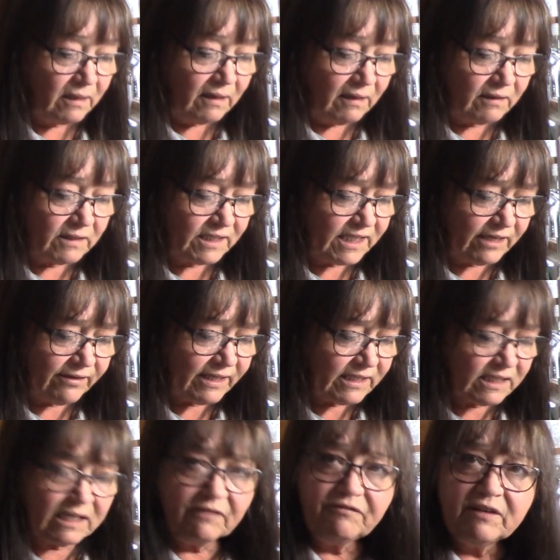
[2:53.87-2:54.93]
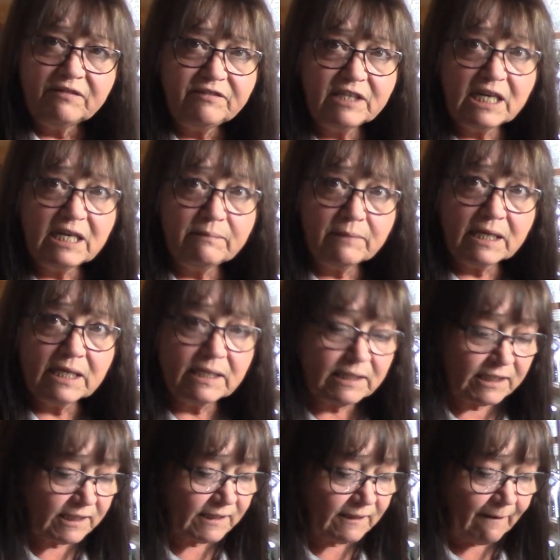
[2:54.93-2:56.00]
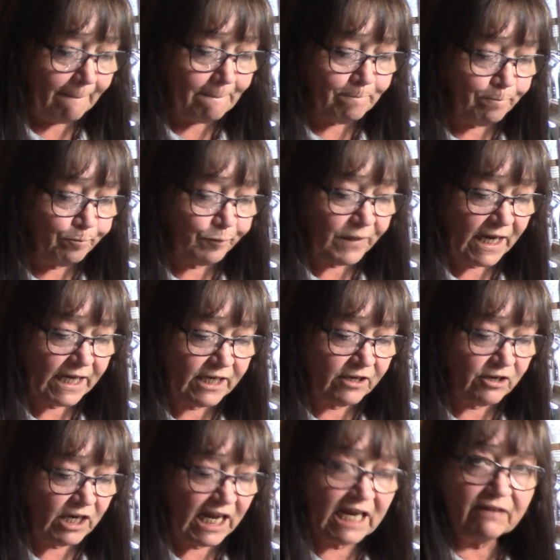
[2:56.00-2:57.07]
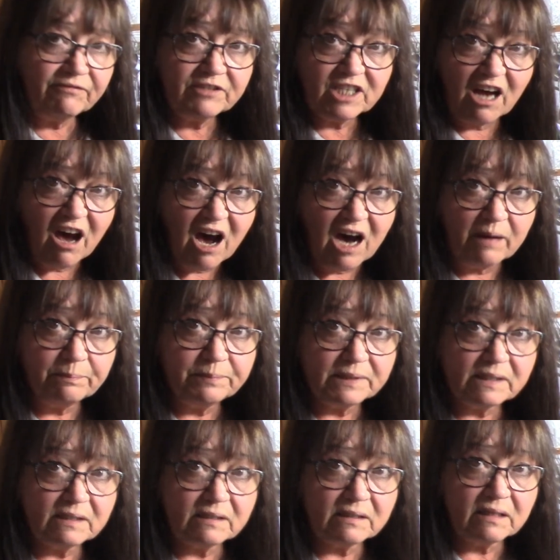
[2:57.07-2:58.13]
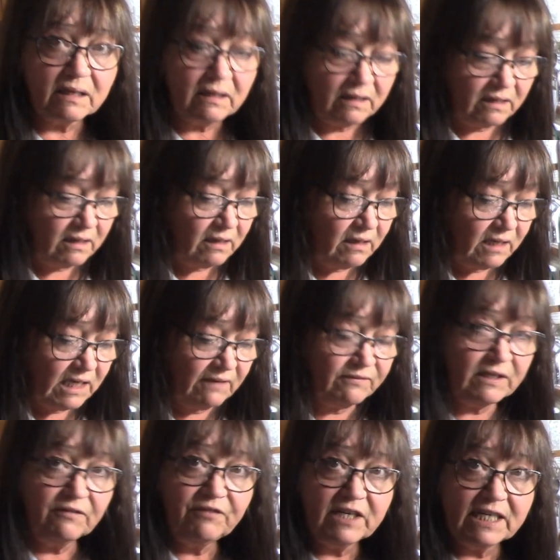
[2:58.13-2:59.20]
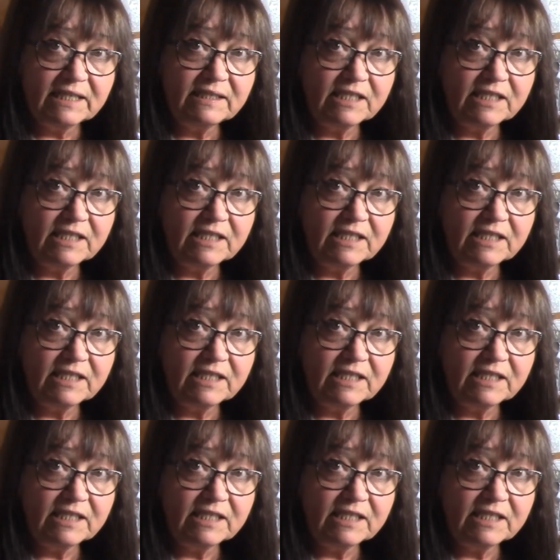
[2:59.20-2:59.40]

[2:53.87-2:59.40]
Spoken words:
seriously, 15 minutes out of your life tops, even if it is the